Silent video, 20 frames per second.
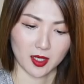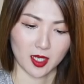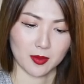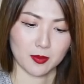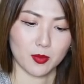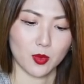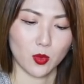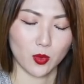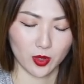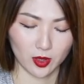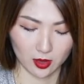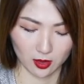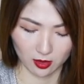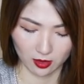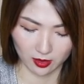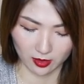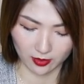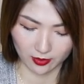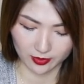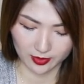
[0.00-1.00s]
My boy
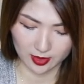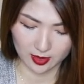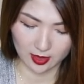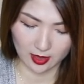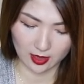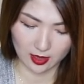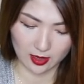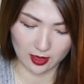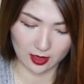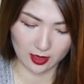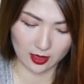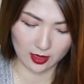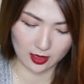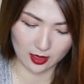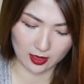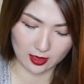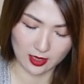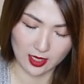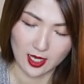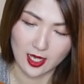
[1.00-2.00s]
loves
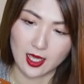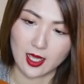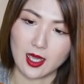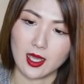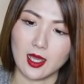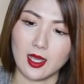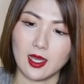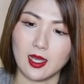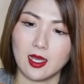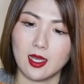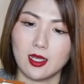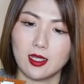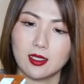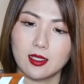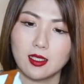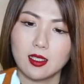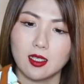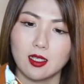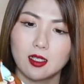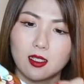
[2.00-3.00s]
it.
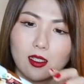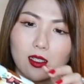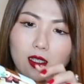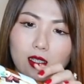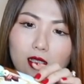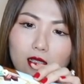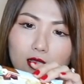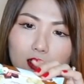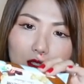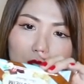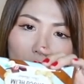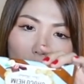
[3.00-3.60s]
And here is